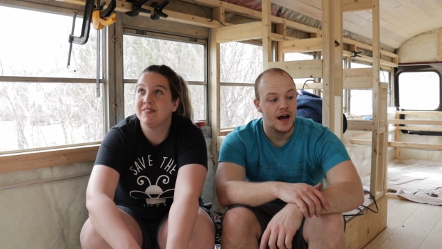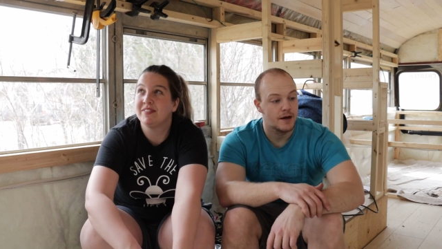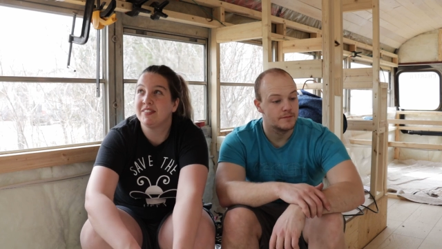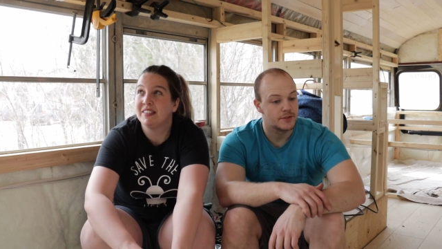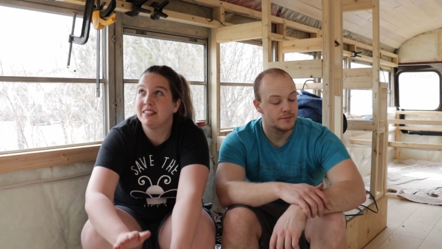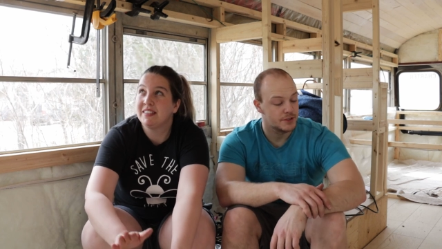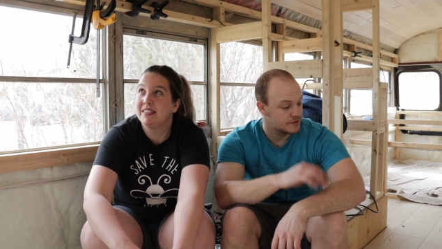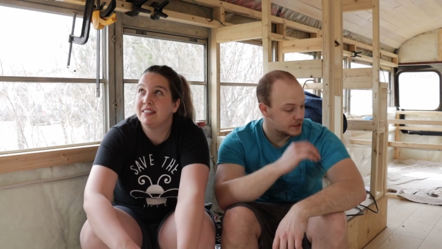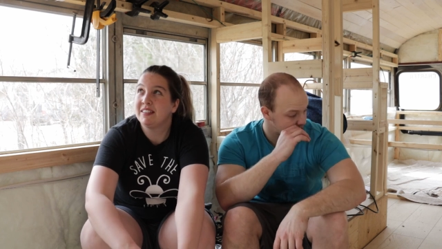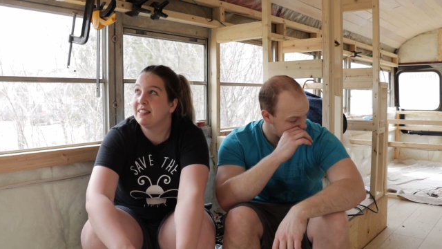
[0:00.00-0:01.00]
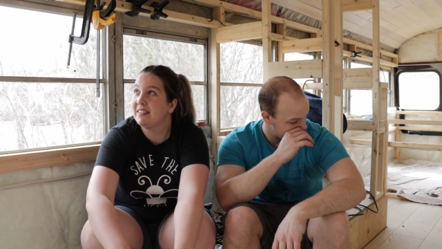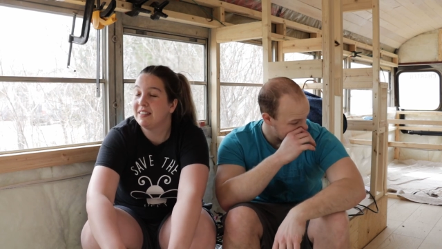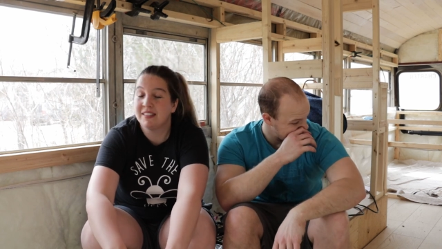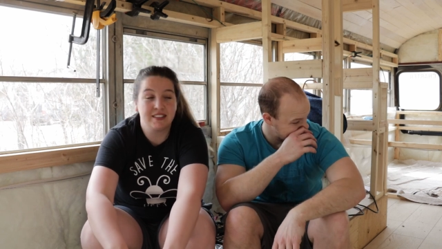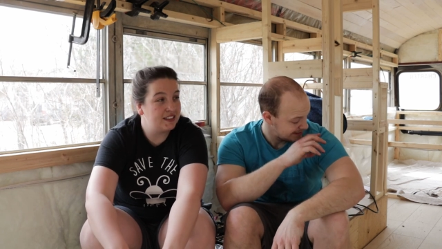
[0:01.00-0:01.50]
Speaker 1: Um, so I'm just finishing up
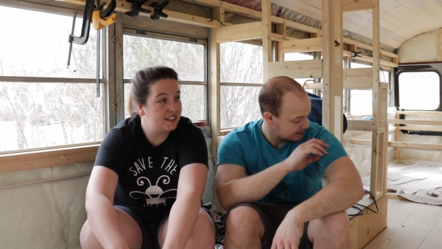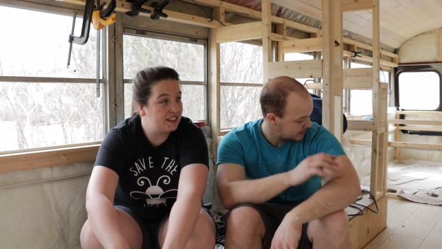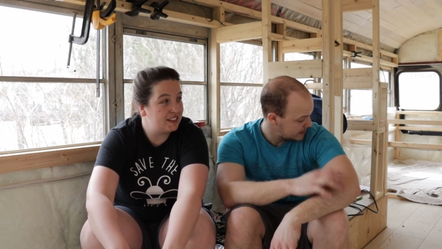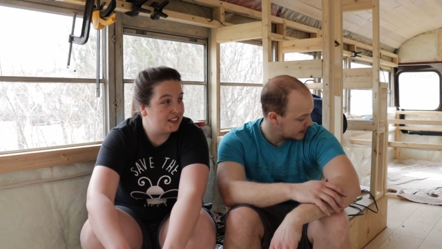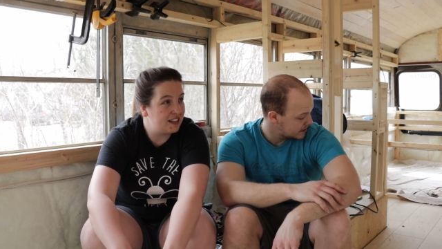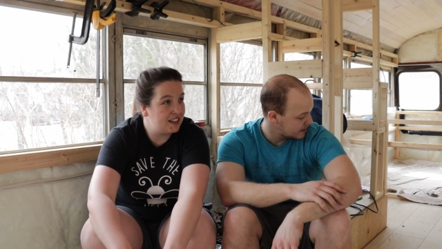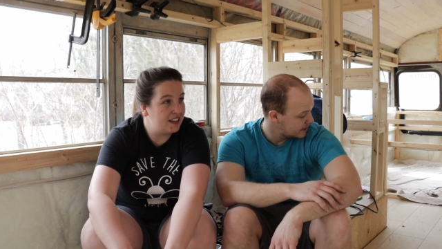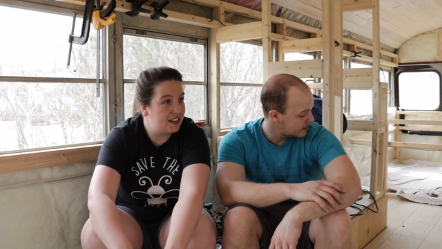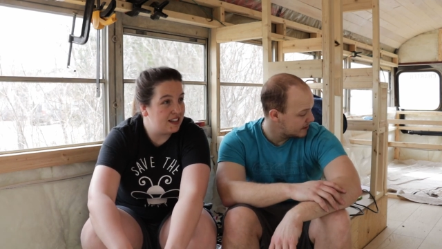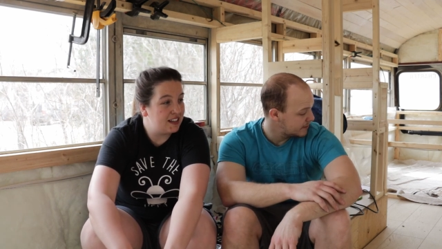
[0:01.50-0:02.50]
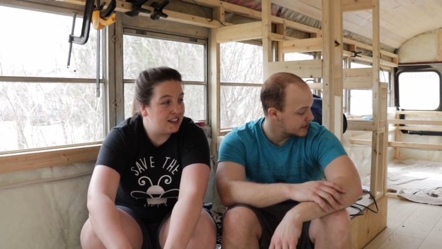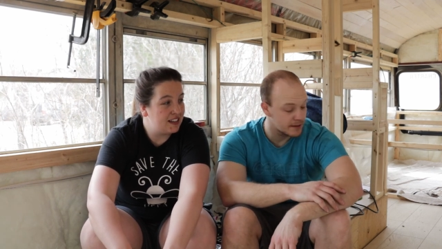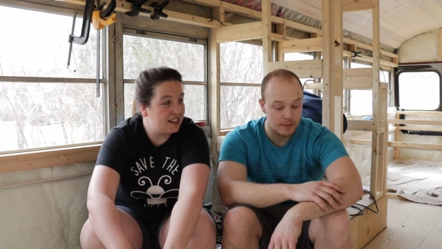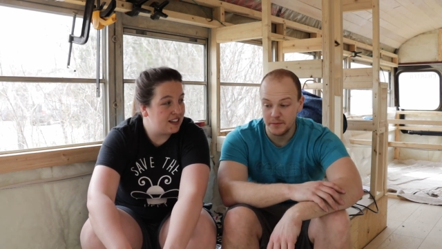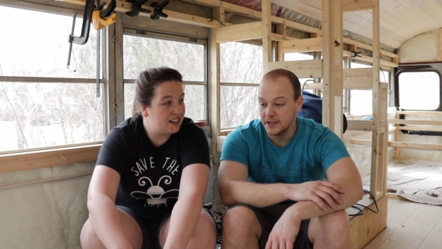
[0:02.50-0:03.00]
that. Sid's gonna mix
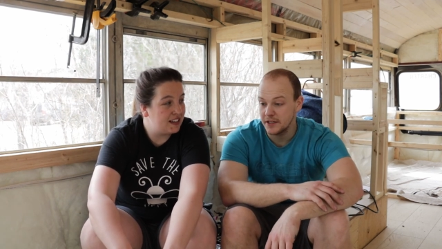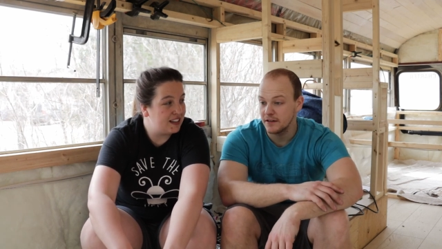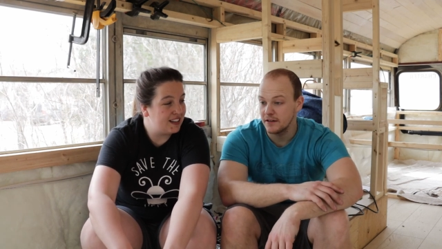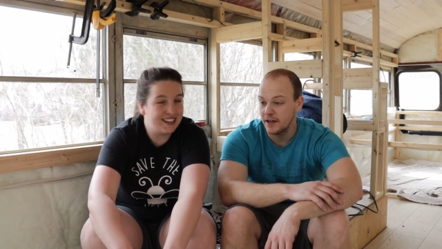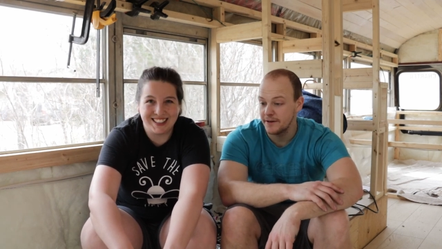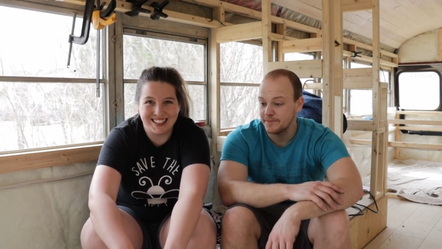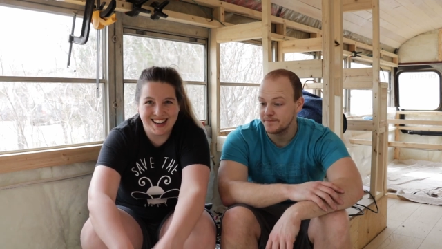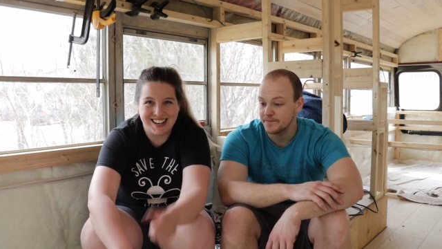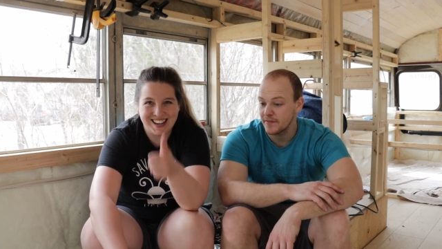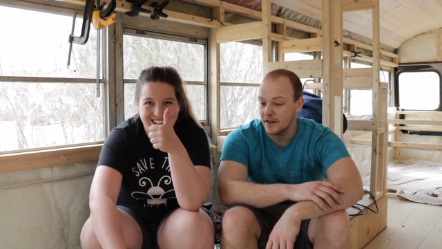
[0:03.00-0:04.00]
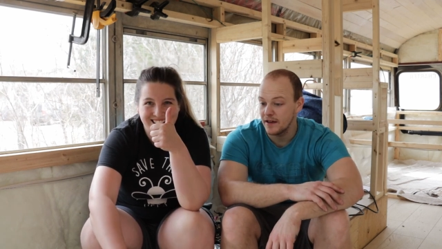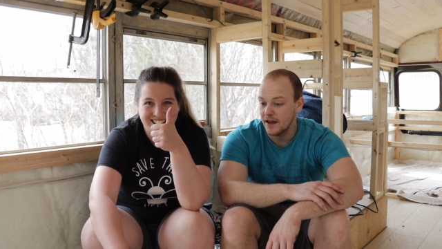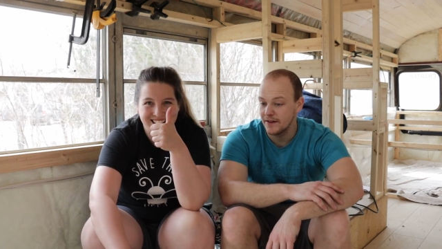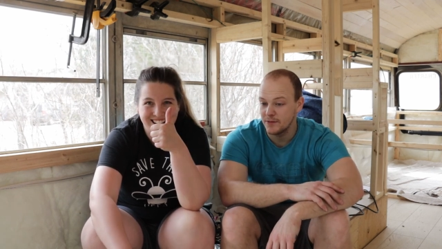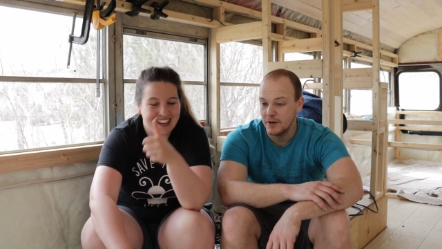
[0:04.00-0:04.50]
up a pina colada,
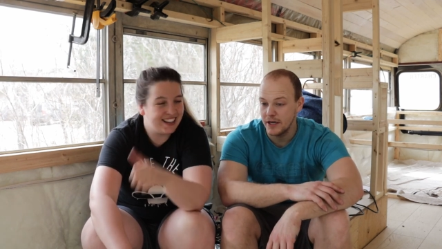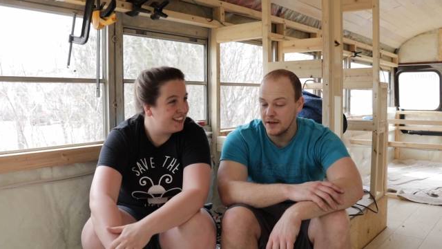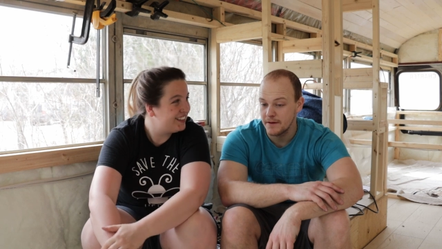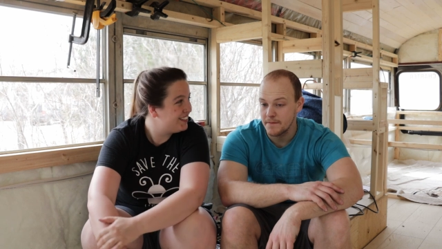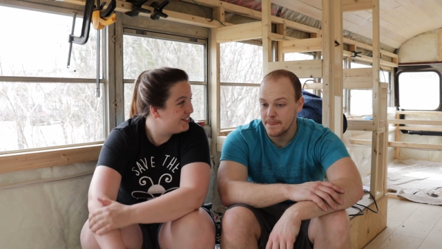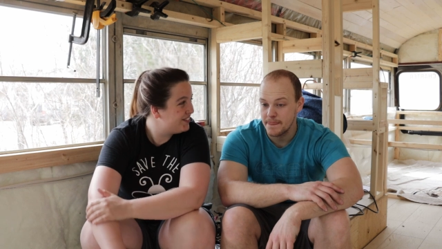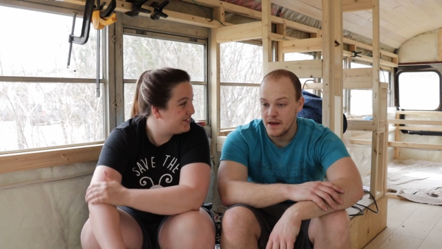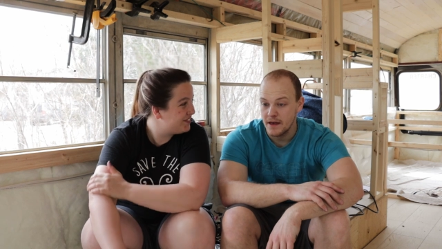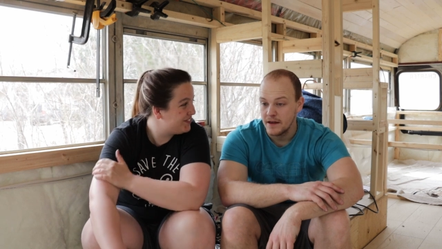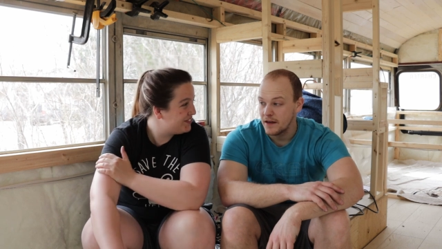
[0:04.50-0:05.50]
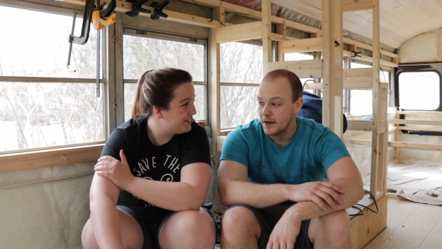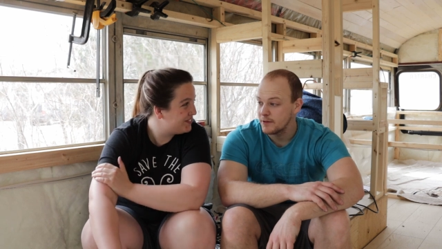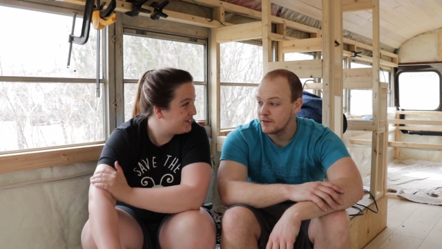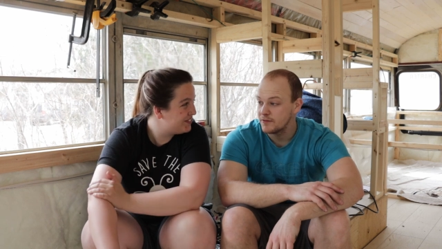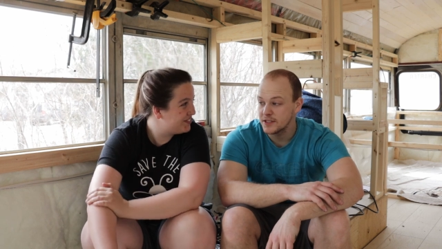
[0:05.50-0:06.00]
have a break. I'm
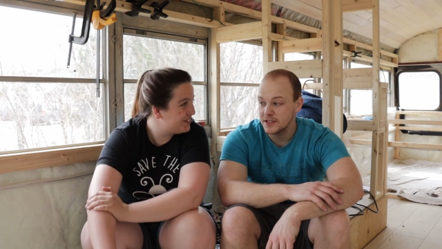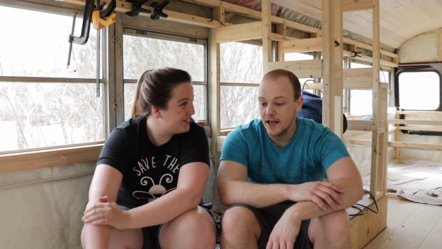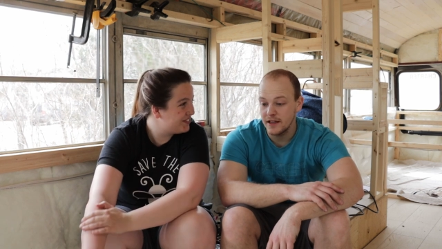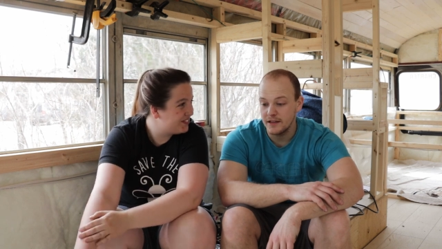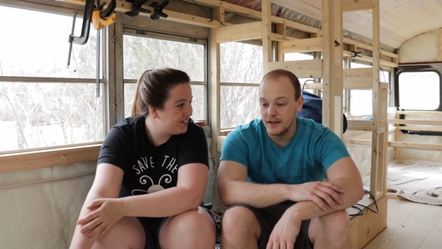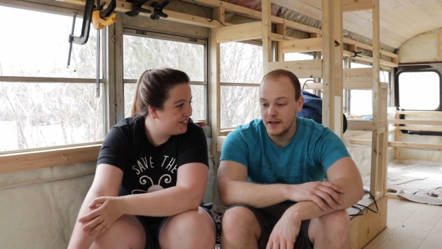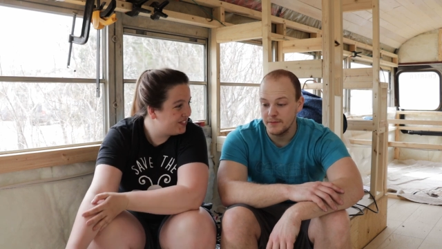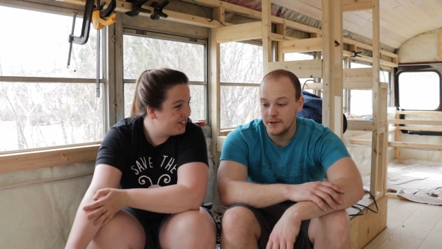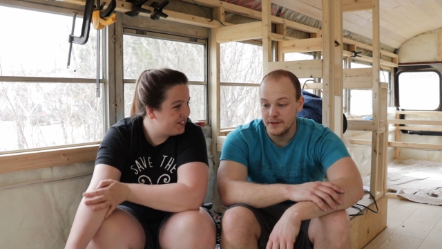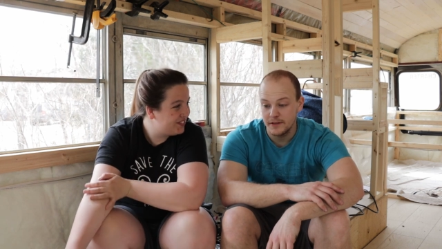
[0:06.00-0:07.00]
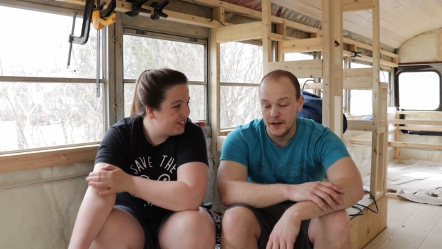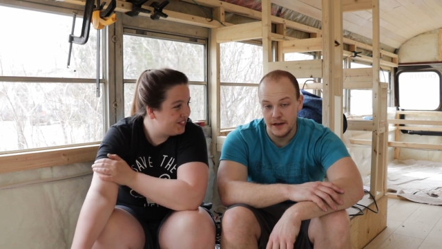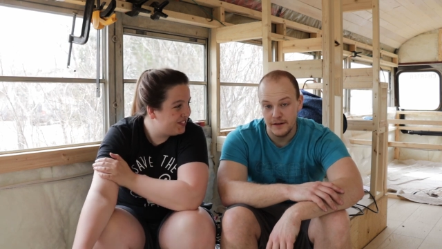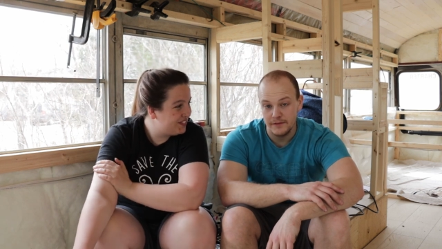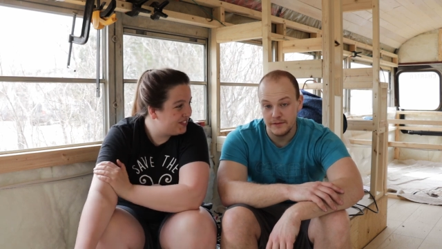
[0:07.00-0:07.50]
gonna finish that, and I'm gonna
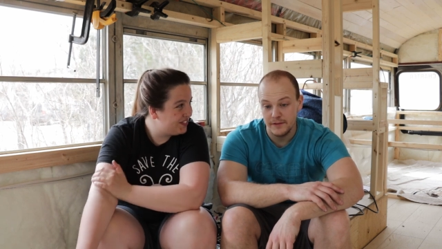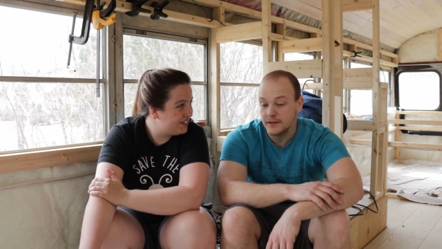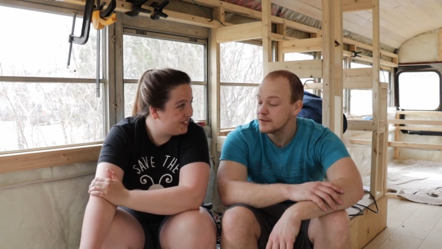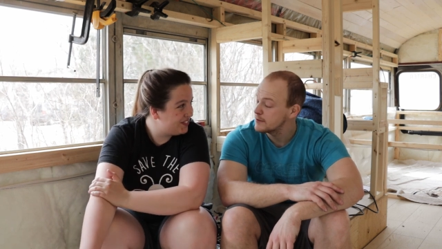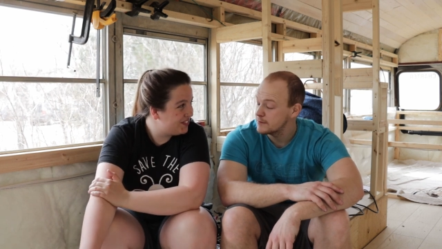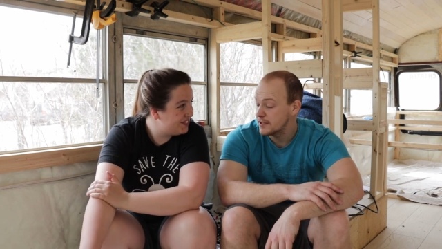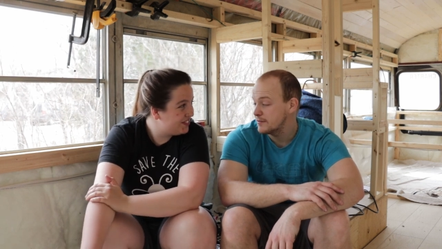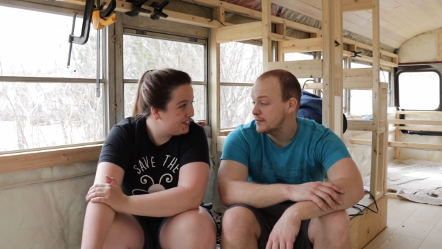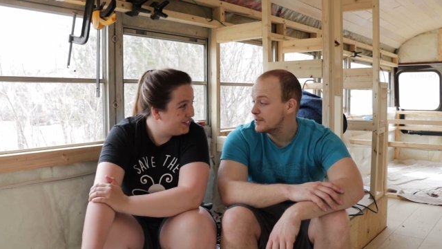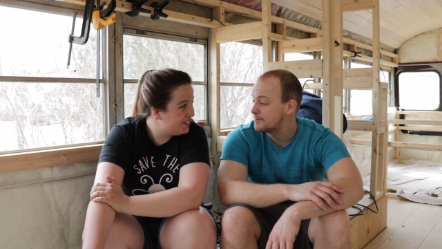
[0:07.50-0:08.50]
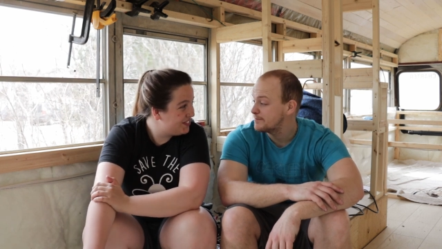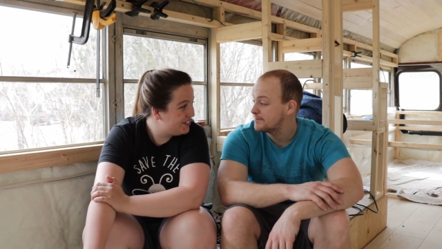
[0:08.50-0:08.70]
have uh, some sangria.